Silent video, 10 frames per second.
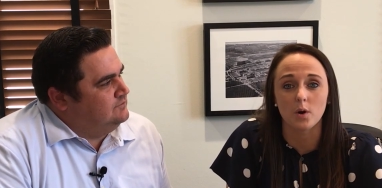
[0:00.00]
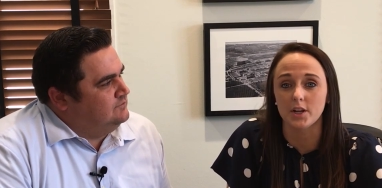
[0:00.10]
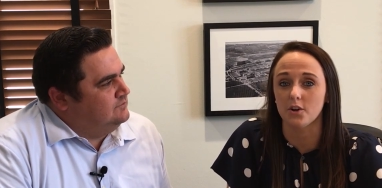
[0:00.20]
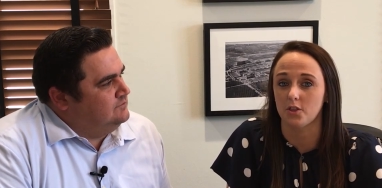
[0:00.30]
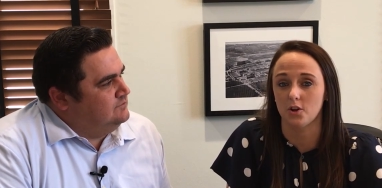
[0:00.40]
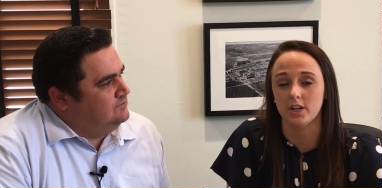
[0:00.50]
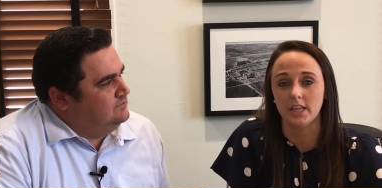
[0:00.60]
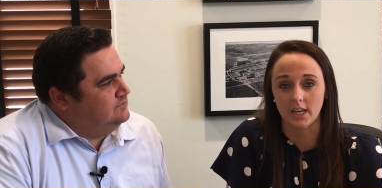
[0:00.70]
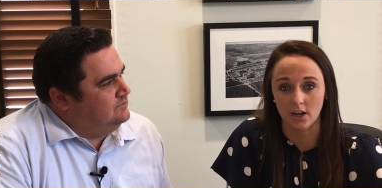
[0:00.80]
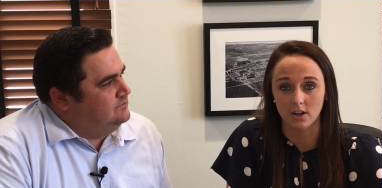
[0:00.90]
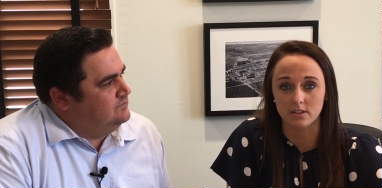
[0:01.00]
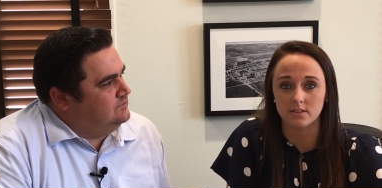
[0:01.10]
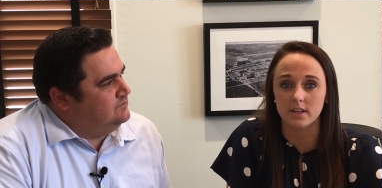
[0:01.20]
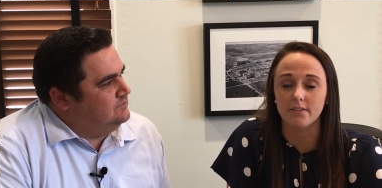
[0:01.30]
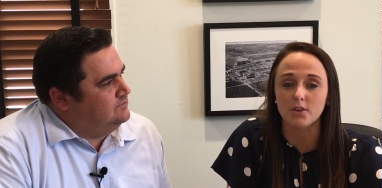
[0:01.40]
Speaker 1: 20 or 30 years.
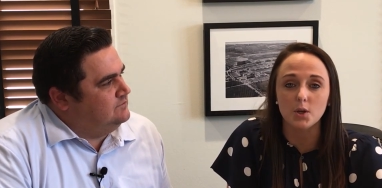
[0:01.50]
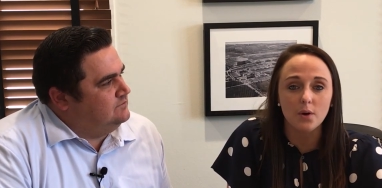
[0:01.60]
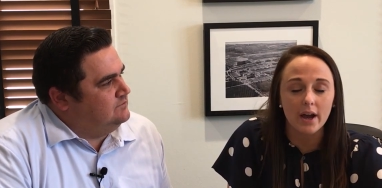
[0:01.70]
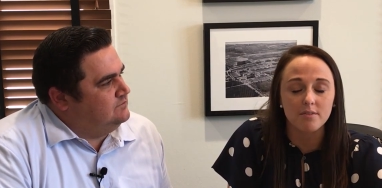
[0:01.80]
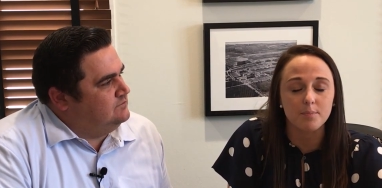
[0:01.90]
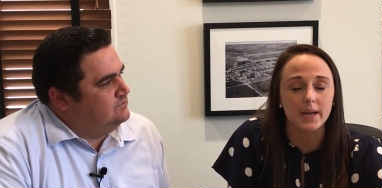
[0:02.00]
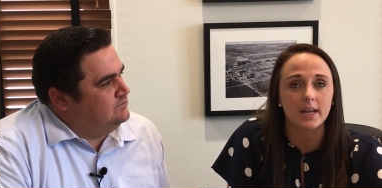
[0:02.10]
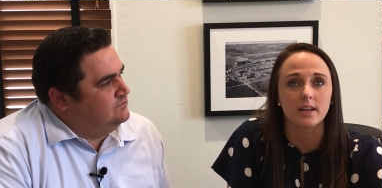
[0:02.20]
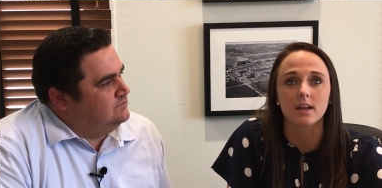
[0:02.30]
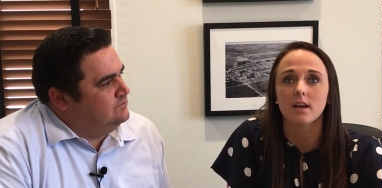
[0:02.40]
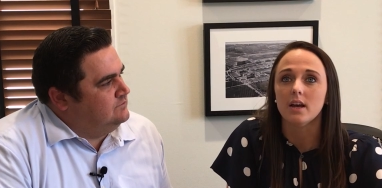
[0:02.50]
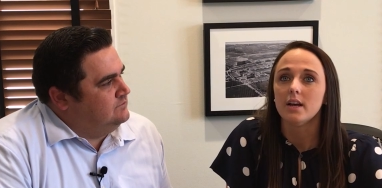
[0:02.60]
If you have been